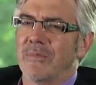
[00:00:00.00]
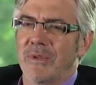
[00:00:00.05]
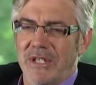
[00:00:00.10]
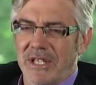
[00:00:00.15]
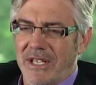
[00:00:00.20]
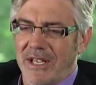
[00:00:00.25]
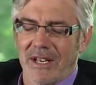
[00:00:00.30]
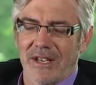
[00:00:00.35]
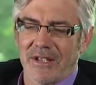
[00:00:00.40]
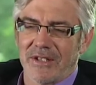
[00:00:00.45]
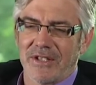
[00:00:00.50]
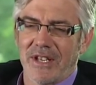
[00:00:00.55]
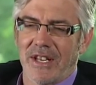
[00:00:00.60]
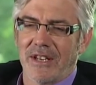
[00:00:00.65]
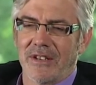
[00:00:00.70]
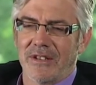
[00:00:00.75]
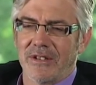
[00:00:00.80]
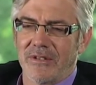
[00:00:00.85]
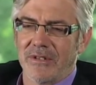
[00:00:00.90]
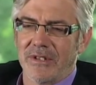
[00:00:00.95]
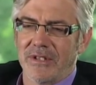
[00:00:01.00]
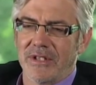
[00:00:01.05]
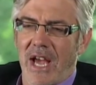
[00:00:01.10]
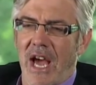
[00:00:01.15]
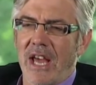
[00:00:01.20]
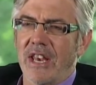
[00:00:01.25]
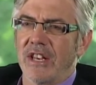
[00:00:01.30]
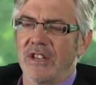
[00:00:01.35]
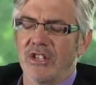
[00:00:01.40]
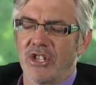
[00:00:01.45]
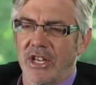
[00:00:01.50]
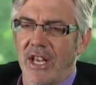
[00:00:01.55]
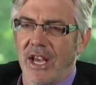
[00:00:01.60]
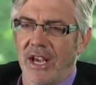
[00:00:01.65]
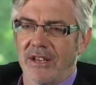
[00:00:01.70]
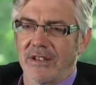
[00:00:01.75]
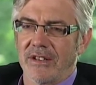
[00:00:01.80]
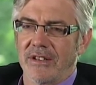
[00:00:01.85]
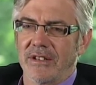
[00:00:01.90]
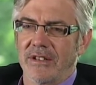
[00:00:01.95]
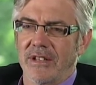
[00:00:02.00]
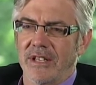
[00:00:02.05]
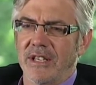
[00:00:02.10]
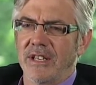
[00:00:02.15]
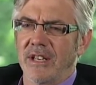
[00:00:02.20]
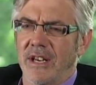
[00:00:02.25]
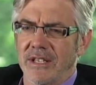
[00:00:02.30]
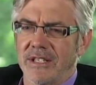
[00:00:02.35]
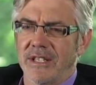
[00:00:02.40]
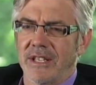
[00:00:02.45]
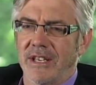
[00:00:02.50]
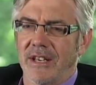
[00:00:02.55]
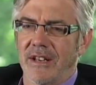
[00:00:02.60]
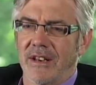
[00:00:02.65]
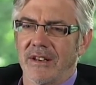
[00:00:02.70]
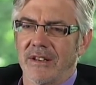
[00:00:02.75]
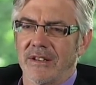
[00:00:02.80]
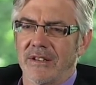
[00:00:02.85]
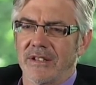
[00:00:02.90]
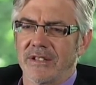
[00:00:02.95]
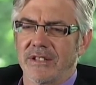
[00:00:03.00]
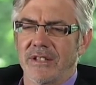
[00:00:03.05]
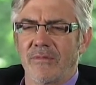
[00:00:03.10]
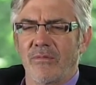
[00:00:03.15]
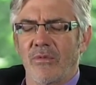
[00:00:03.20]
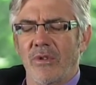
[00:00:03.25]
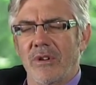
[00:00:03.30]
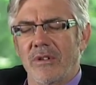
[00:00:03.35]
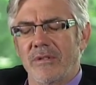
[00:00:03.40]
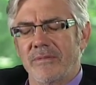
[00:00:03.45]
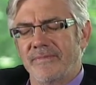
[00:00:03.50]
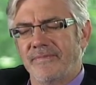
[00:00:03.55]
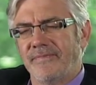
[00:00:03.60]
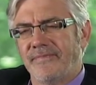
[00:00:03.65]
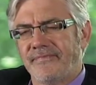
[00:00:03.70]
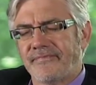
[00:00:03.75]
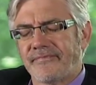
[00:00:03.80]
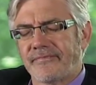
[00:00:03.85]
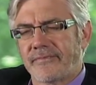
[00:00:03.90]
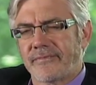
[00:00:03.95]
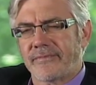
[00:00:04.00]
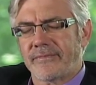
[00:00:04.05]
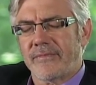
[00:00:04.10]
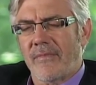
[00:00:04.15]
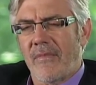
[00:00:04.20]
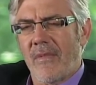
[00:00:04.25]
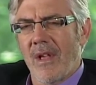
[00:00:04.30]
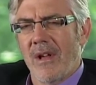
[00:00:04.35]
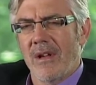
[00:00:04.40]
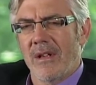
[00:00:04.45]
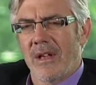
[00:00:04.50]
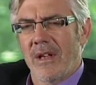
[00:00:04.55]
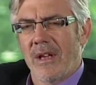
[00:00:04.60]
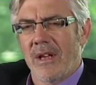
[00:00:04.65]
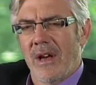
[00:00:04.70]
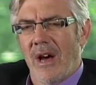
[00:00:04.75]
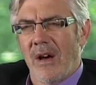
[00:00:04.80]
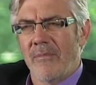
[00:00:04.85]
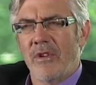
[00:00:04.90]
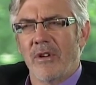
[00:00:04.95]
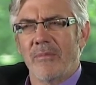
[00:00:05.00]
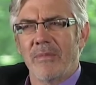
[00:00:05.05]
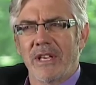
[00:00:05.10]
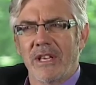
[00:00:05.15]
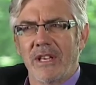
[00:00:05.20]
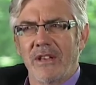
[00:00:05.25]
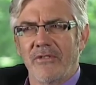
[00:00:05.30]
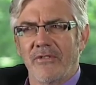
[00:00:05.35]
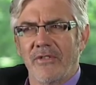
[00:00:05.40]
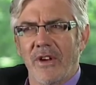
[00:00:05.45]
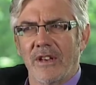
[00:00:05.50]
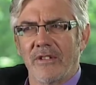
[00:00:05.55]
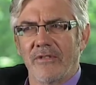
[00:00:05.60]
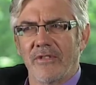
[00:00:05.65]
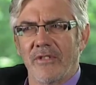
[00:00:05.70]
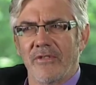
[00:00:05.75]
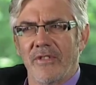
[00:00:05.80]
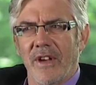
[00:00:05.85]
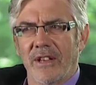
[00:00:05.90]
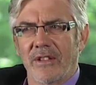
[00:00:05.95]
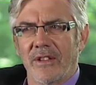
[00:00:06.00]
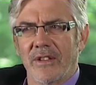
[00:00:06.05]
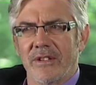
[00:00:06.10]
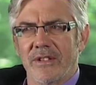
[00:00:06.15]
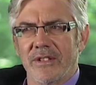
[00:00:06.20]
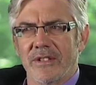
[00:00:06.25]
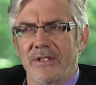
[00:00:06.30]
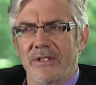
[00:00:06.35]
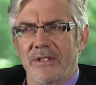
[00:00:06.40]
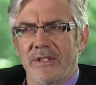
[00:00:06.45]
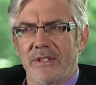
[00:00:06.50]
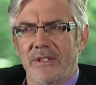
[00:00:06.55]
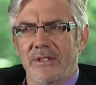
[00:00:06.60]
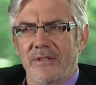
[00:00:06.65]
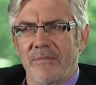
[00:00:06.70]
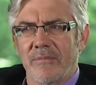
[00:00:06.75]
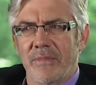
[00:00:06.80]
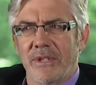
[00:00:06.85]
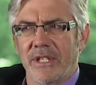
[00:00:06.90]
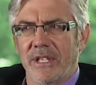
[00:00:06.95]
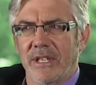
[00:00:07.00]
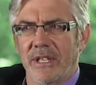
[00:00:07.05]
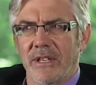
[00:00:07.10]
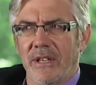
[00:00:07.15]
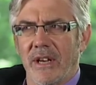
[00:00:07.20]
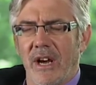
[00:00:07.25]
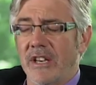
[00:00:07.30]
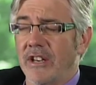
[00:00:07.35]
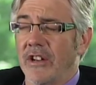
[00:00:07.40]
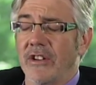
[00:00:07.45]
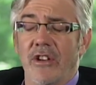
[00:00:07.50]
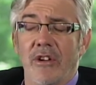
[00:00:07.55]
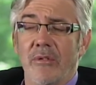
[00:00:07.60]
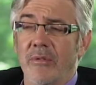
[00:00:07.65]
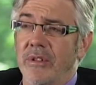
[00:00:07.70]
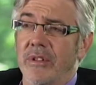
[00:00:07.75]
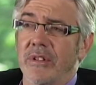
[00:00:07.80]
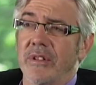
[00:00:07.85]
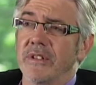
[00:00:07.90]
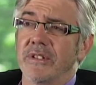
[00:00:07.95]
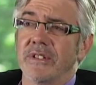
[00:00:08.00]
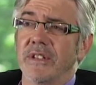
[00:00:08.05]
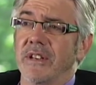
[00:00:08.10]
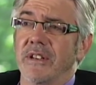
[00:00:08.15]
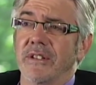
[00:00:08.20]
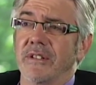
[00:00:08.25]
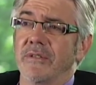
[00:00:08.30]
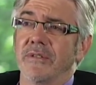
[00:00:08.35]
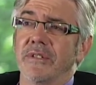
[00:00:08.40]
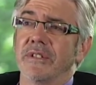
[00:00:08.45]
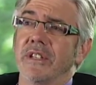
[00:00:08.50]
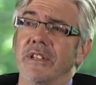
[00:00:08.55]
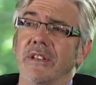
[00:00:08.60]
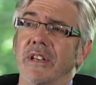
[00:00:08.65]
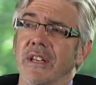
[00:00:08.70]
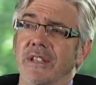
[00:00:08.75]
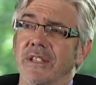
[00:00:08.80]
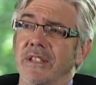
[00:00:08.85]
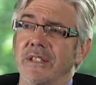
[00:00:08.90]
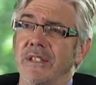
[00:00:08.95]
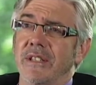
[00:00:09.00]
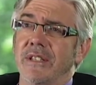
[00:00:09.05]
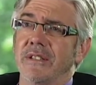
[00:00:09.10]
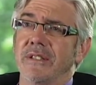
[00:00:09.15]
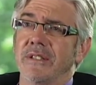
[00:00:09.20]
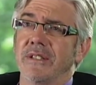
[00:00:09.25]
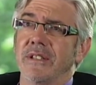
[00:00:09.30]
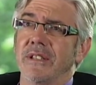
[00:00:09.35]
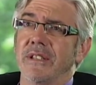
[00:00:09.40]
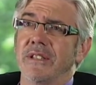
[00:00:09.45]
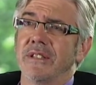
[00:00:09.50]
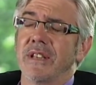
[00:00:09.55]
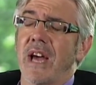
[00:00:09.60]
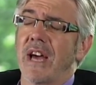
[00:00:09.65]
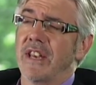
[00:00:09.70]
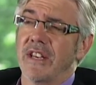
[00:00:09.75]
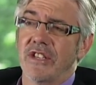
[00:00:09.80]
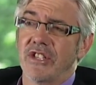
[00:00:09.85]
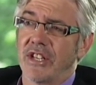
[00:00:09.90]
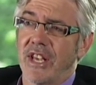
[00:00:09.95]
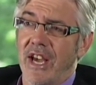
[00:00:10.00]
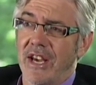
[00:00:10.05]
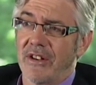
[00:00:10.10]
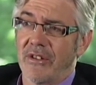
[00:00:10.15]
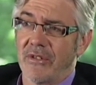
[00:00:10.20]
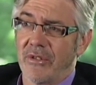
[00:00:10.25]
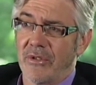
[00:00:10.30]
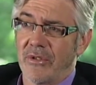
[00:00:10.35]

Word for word: particular senator is uneducated and inarticulate? And I said, Well, I'm not making fun of the fact that this particular. I don't know whether the senator is, is, is uneducated